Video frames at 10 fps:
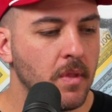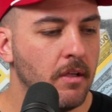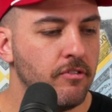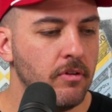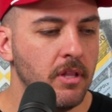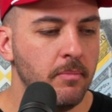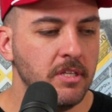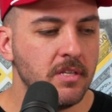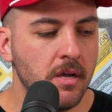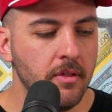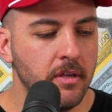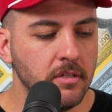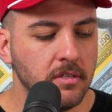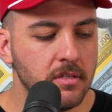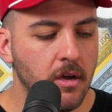So let me tell
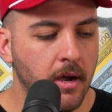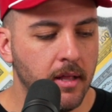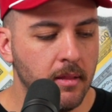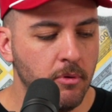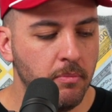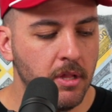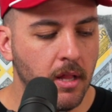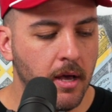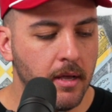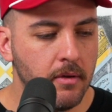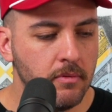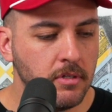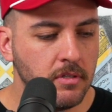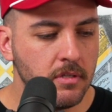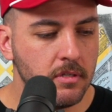this. All right, let me be like, what
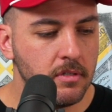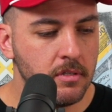is this?